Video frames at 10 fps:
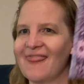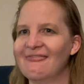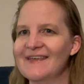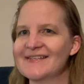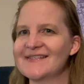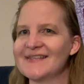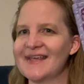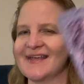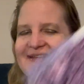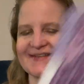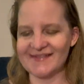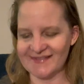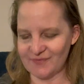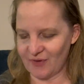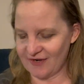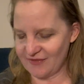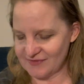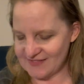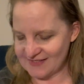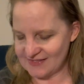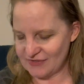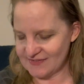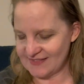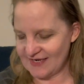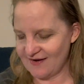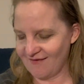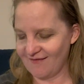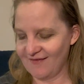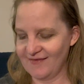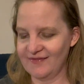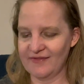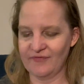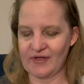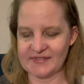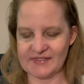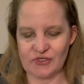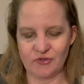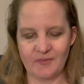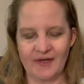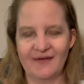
This is one of those things that you see on the Flosstube.